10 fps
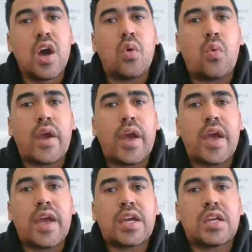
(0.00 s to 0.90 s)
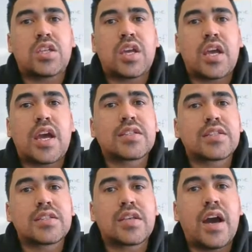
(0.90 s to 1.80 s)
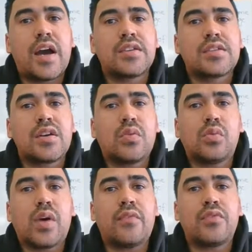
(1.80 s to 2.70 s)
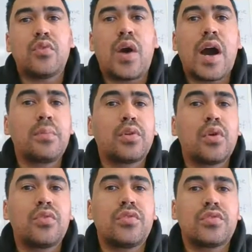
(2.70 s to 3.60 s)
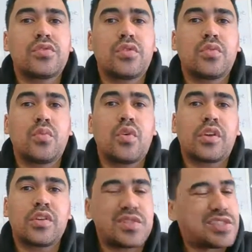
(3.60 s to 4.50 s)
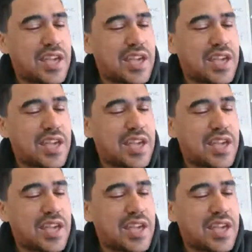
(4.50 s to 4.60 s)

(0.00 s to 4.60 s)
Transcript: where each exercise will have you upload the certain work. You just take a